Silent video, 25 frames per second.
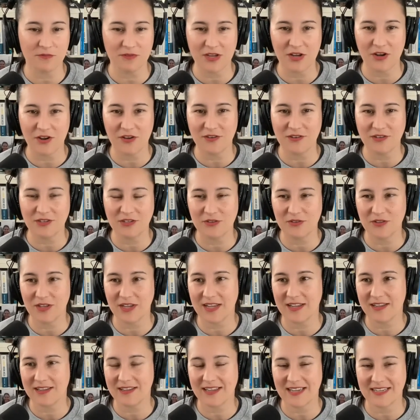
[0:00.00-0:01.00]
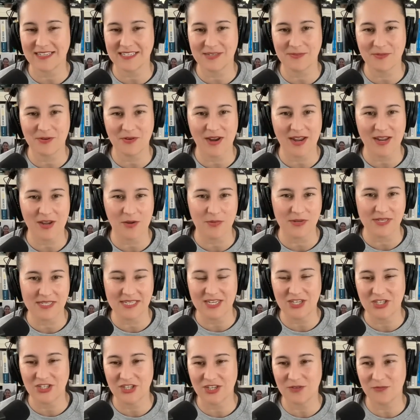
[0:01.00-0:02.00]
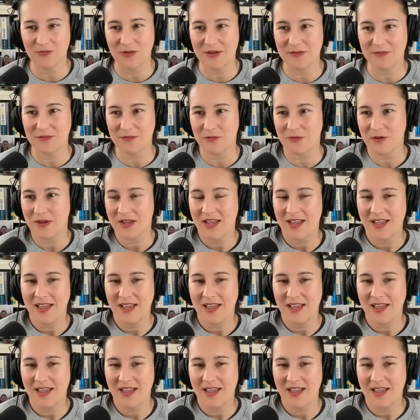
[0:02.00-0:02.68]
you know, do the customer acquisition, we will